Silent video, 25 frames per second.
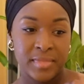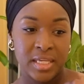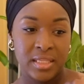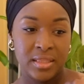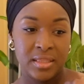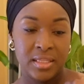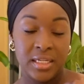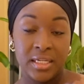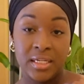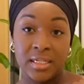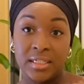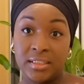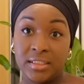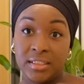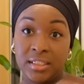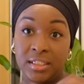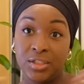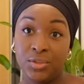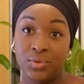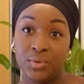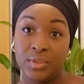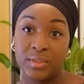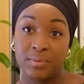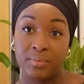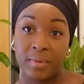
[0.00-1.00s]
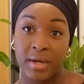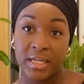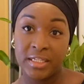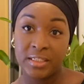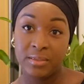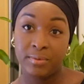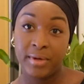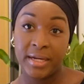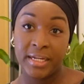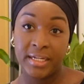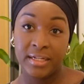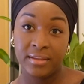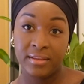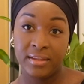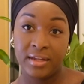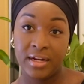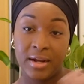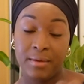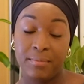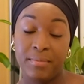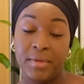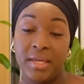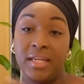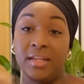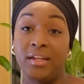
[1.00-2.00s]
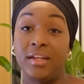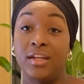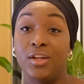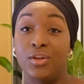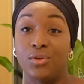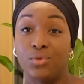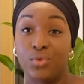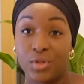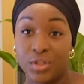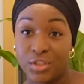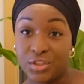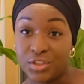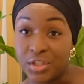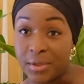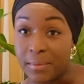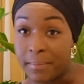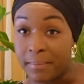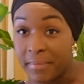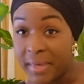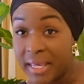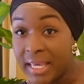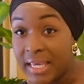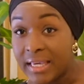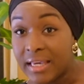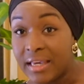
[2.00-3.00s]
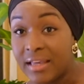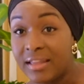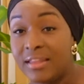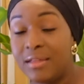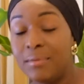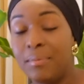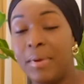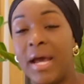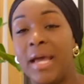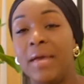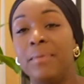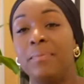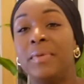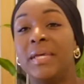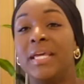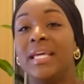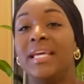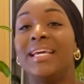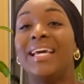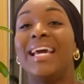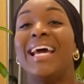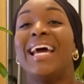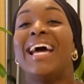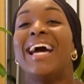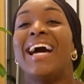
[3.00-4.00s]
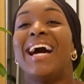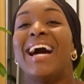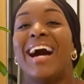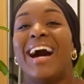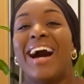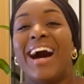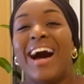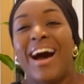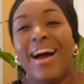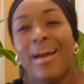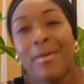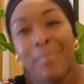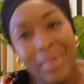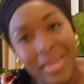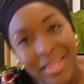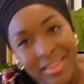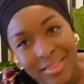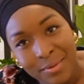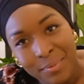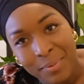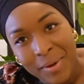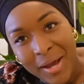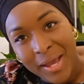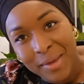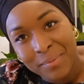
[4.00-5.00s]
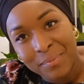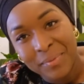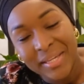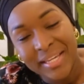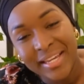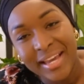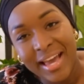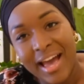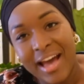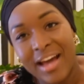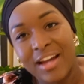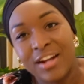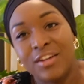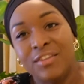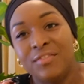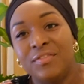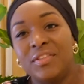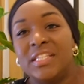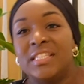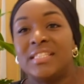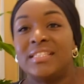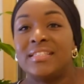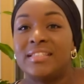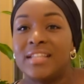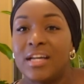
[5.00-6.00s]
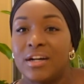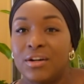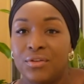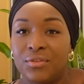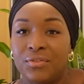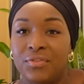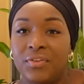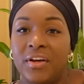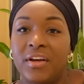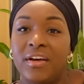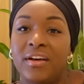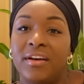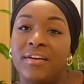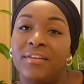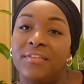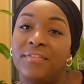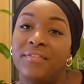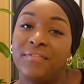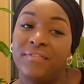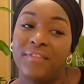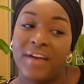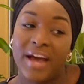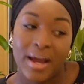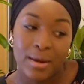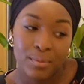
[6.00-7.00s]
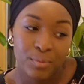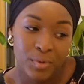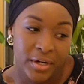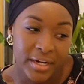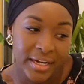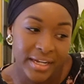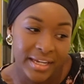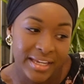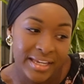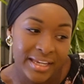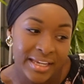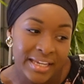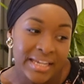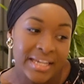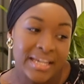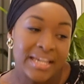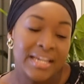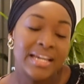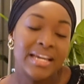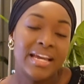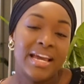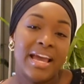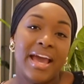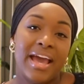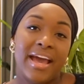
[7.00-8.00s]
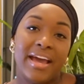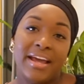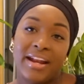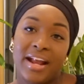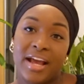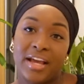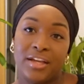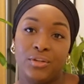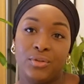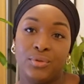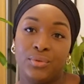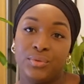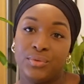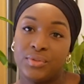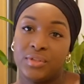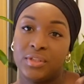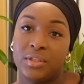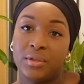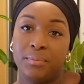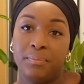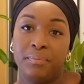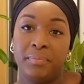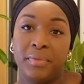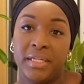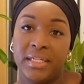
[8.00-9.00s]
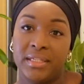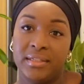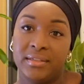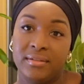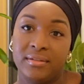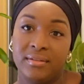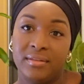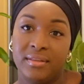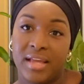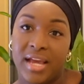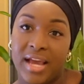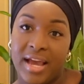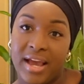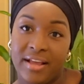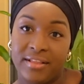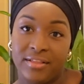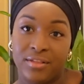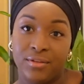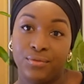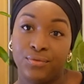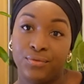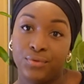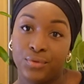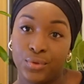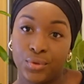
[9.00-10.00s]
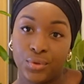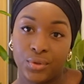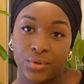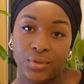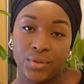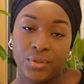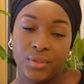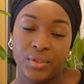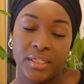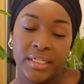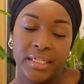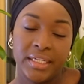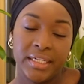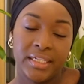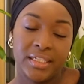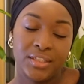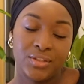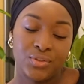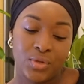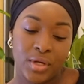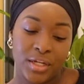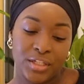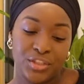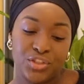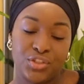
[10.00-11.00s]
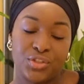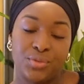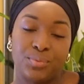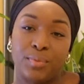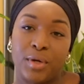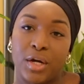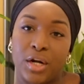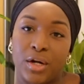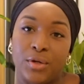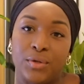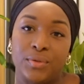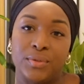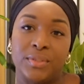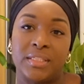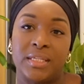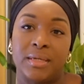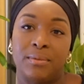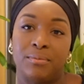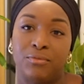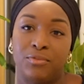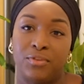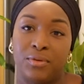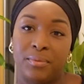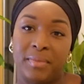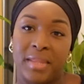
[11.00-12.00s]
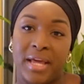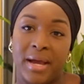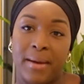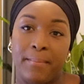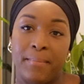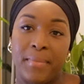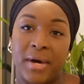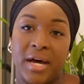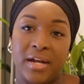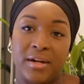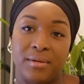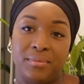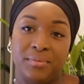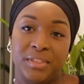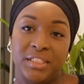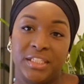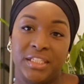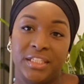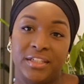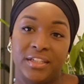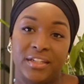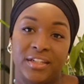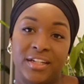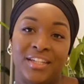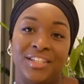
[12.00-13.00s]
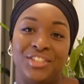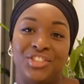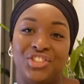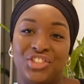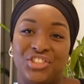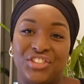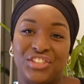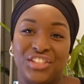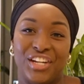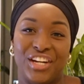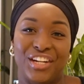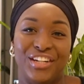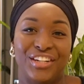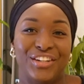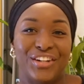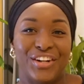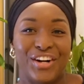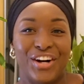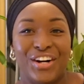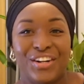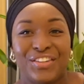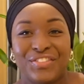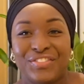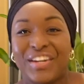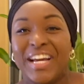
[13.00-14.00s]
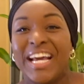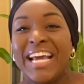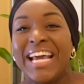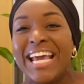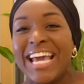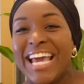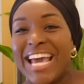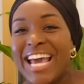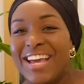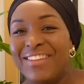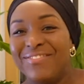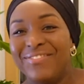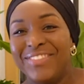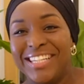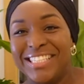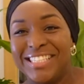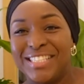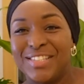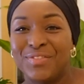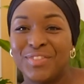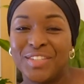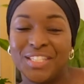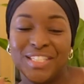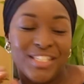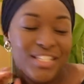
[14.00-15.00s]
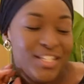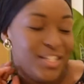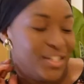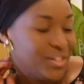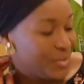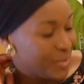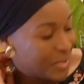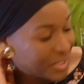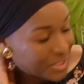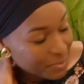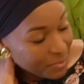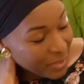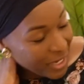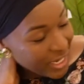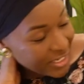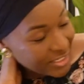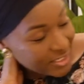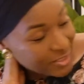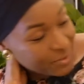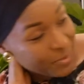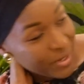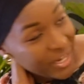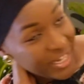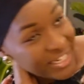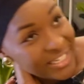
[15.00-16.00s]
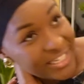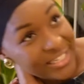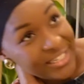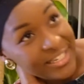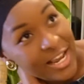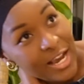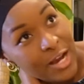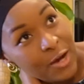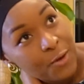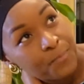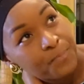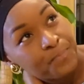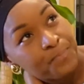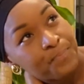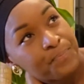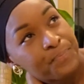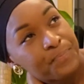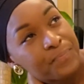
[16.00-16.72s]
the continuous bias binding that I made in order to make the piping. I made the piping out of the self fabric, and I used the bit that had the floral in it. So I just borrowed some from that bottom tier, just cut it off and made some continuous bias binding. Now,